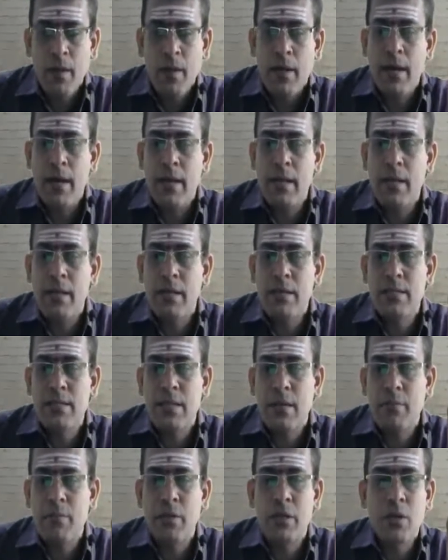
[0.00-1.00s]
and there is
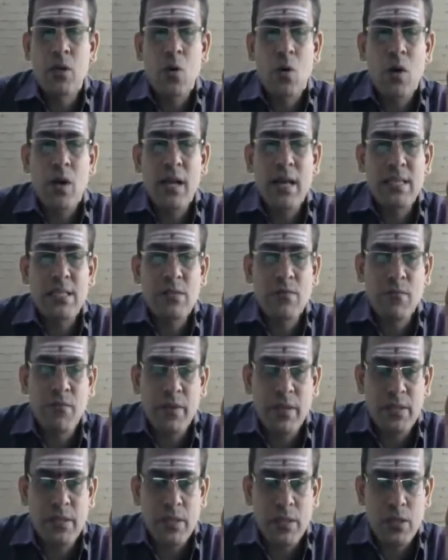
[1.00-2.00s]
something called as
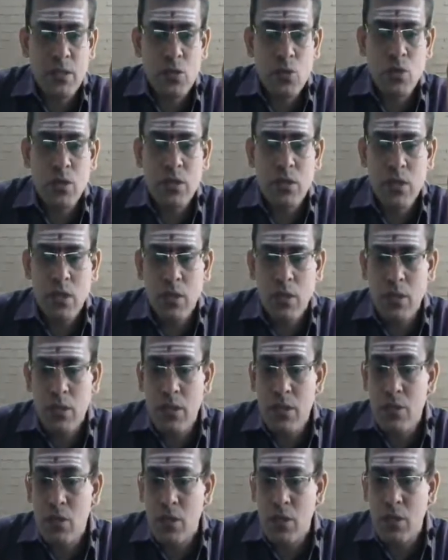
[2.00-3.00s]
fixed. So
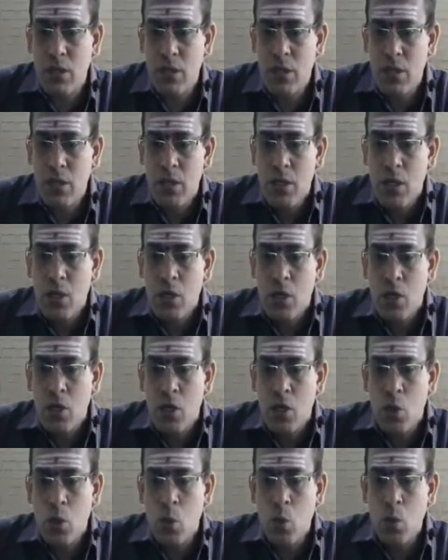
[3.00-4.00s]
these are the
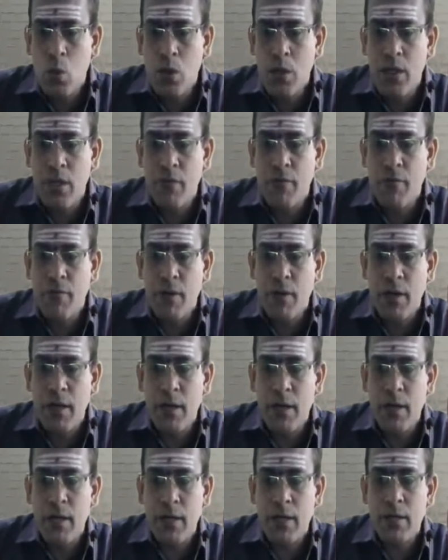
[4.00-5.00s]
two
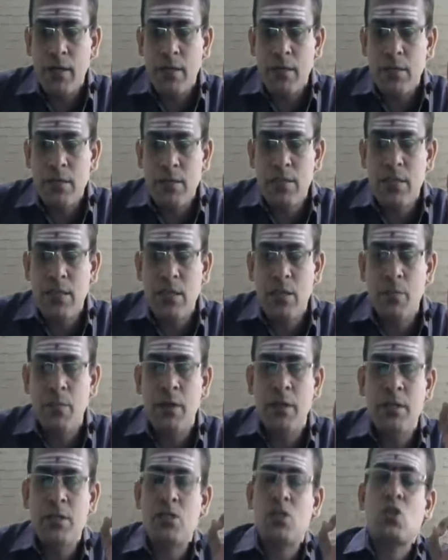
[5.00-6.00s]
different
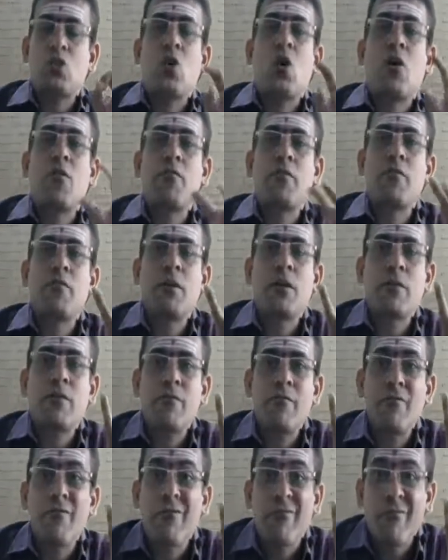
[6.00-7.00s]
segments of your
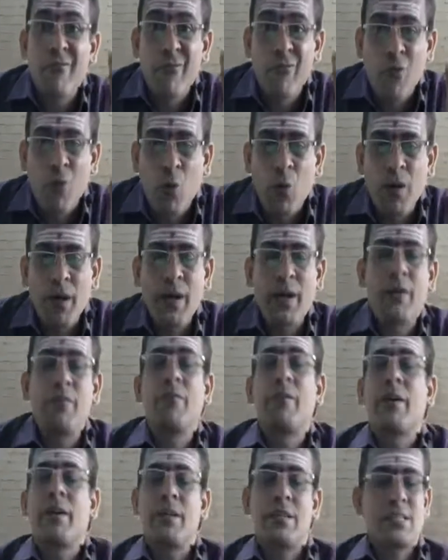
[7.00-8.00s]
overhead
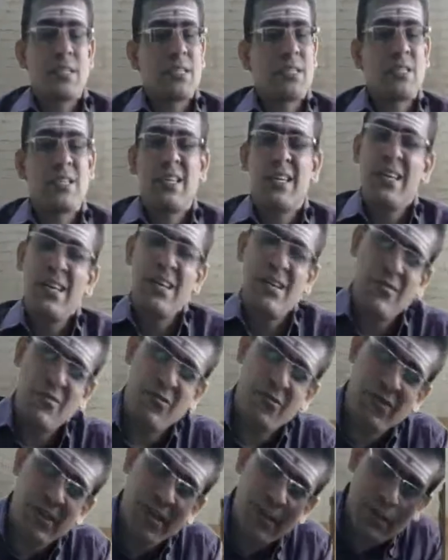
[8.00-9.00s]
variance.
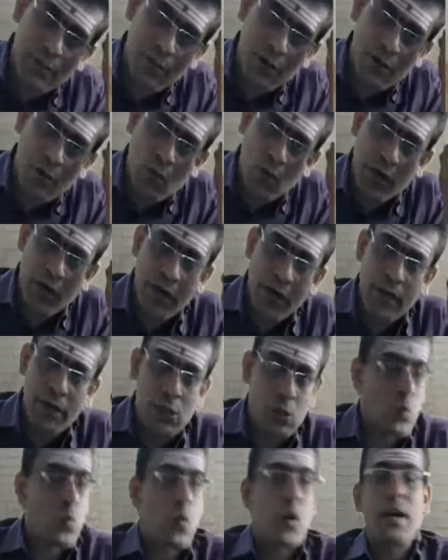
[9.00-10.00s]
Variable overhead
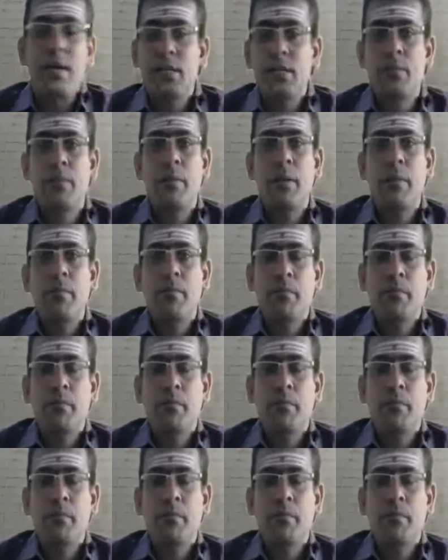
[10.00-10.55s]
is quite simple.